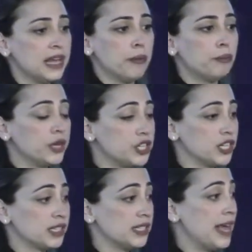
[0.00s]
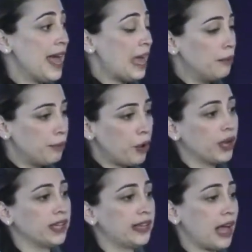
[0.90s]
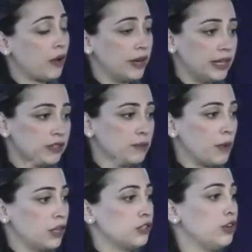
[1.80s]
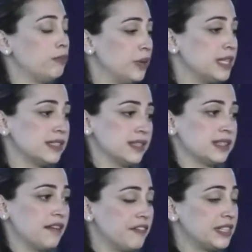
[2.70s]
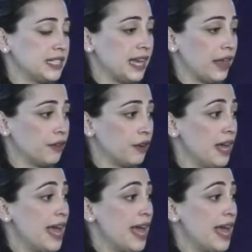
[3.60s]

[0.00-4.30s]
bridges, and broke it down into modular pieces that fit together,